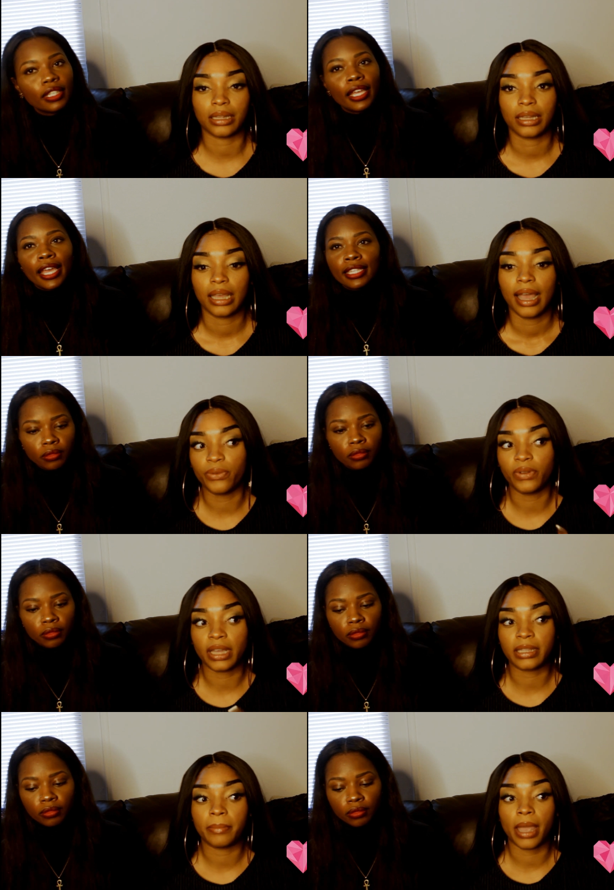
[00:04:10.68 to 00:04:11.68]
Speaker 1: Yeah.
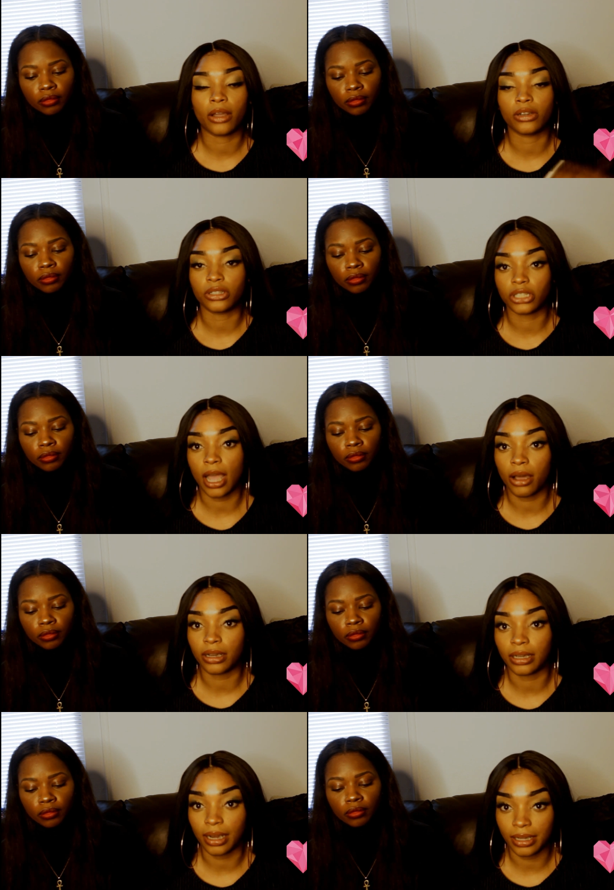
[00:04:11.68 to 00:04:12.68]
Reflecting back on your
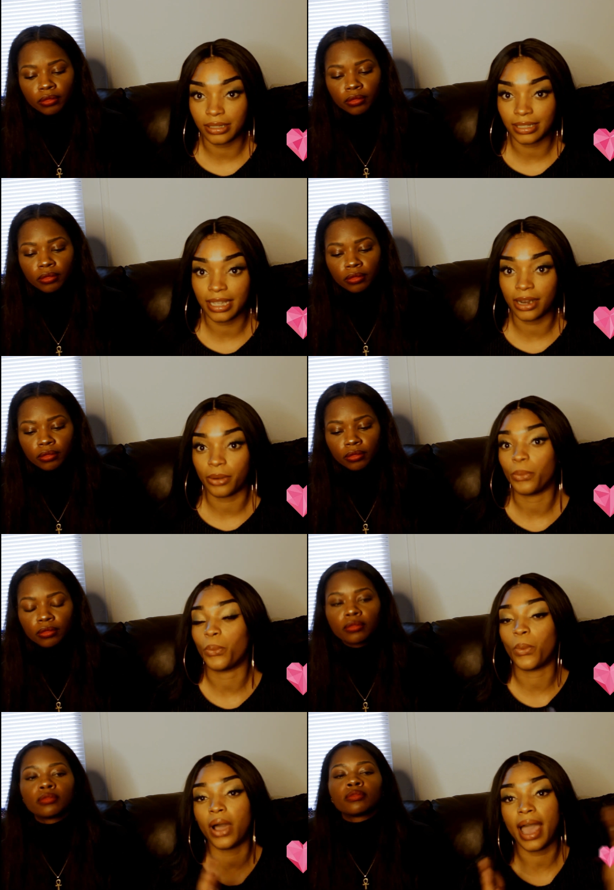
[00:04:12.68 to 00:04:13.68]
childhood, understand
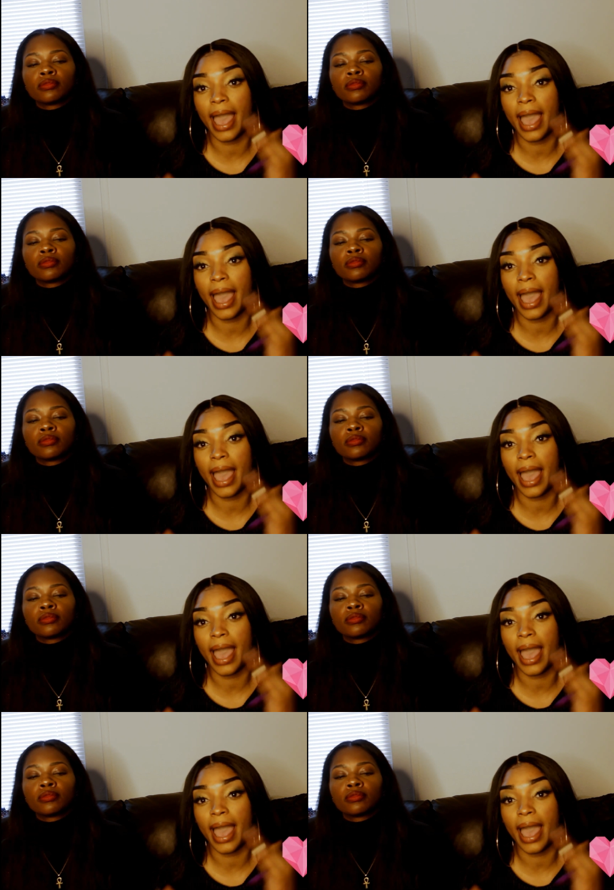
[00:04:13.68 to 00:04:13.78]
what